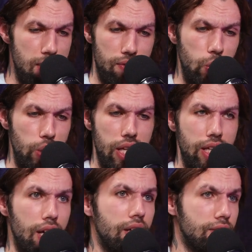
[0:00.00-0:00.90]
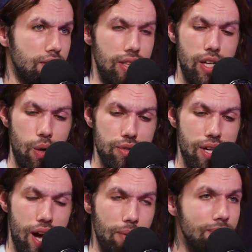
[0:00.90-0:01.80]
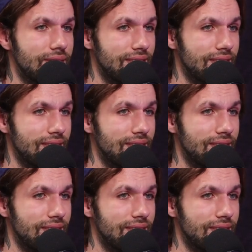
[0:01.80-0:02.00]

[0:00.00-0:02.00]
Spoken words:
I'm never doing that again, because they don't stop.